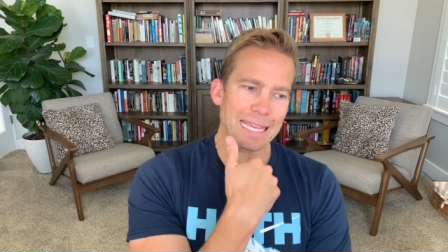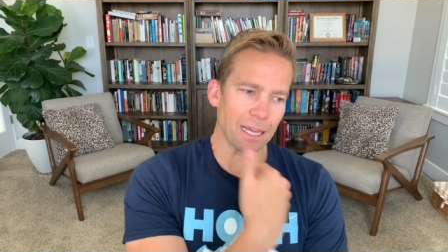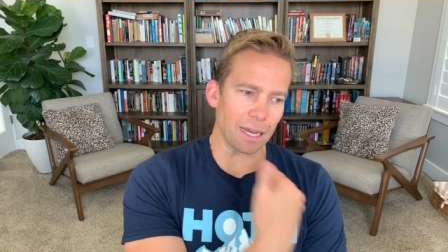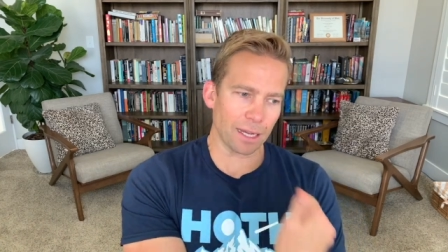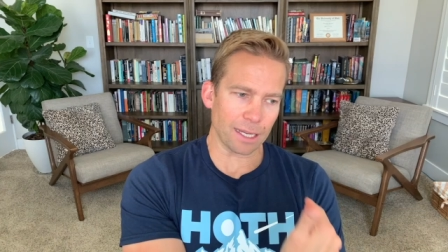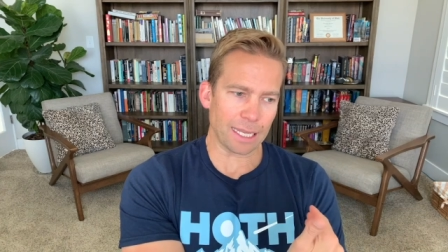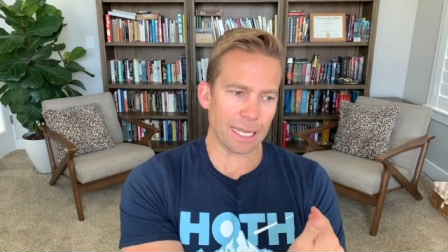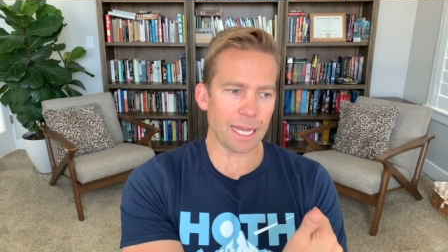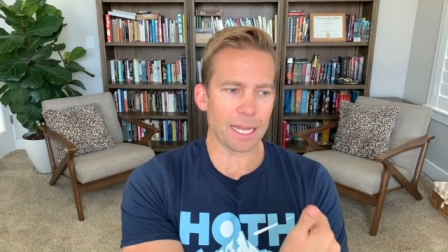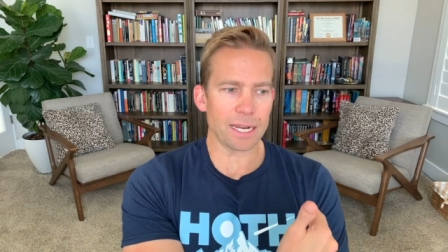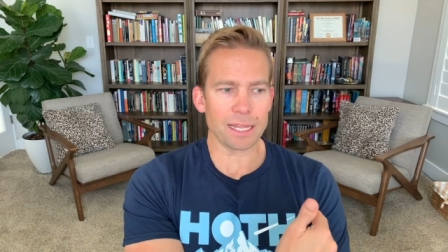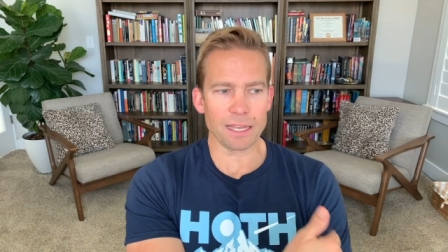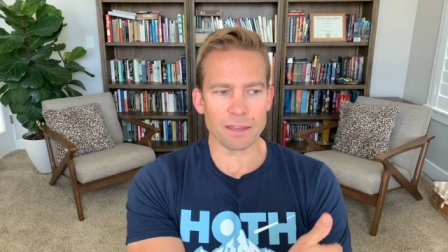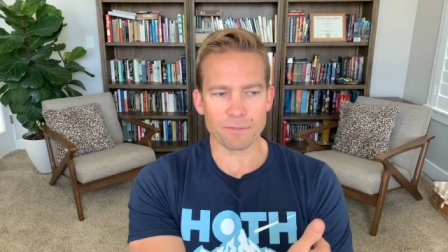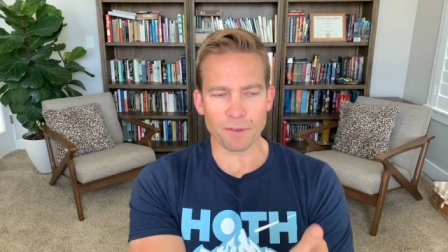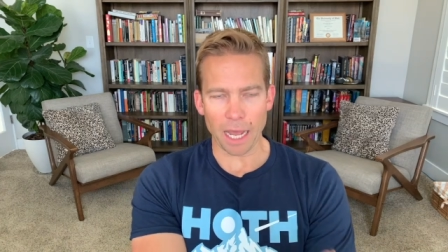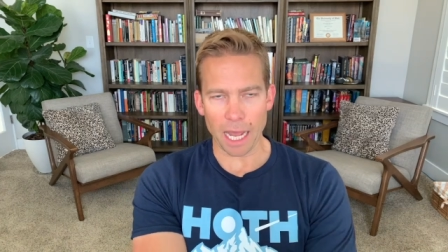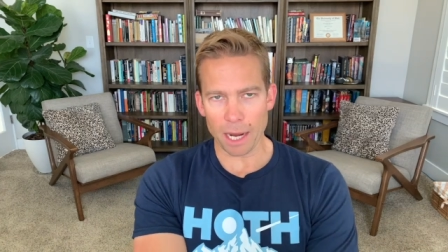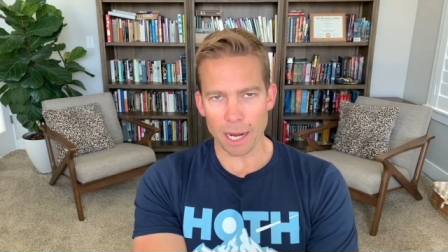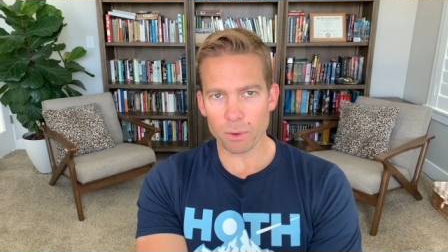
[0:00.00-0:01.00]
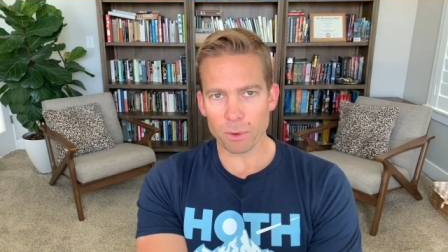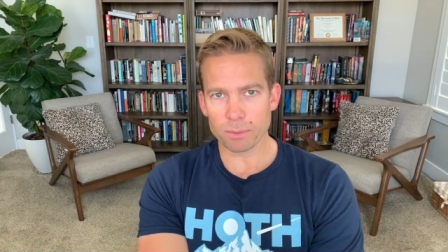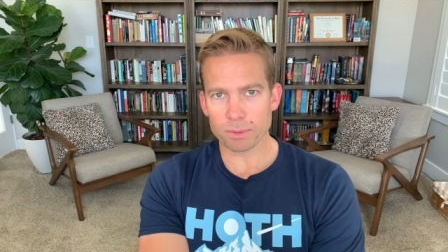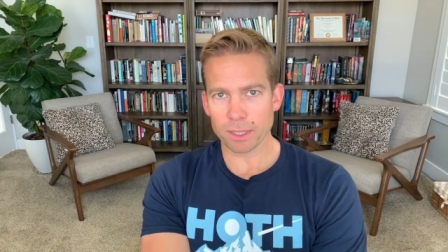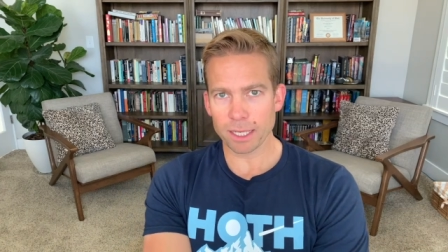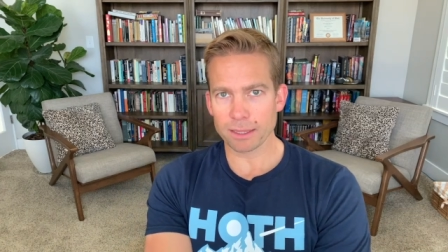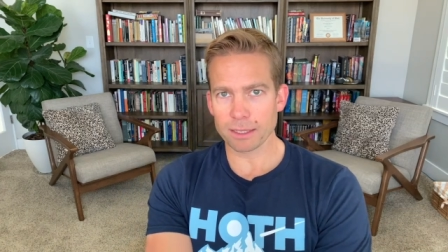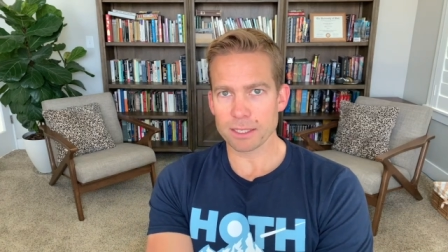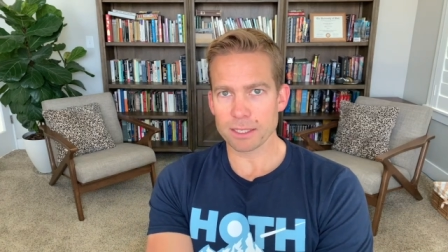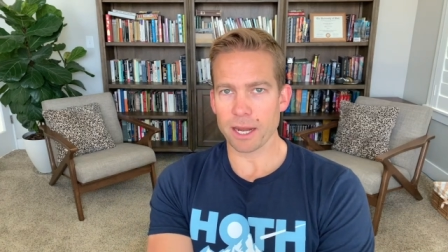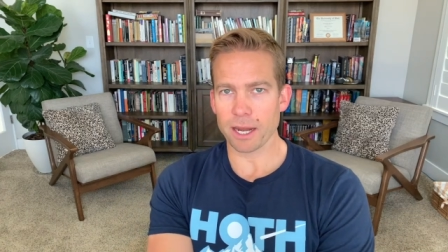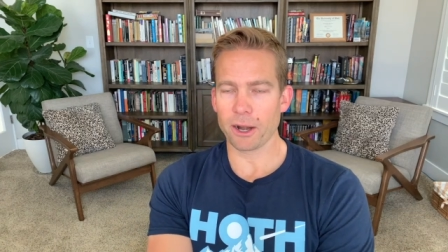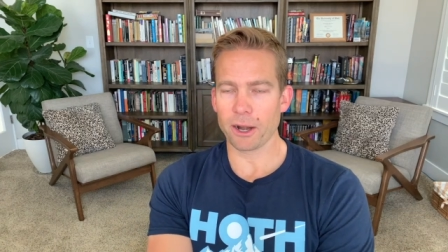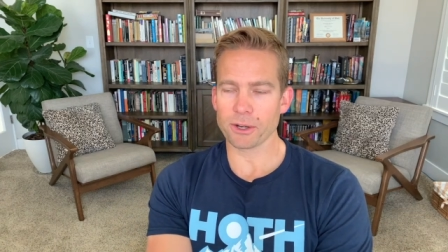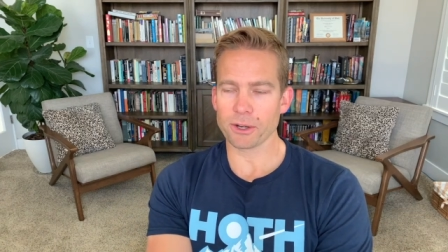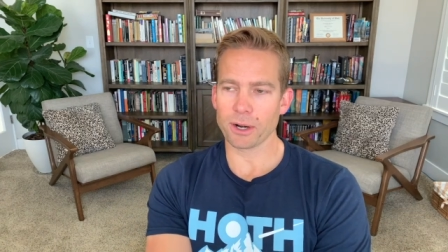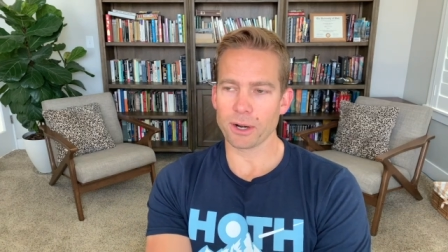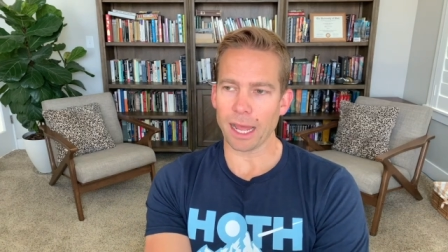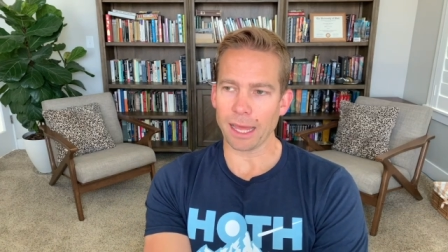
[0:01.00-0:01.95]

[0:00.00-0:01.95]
Again, if I were playing this character,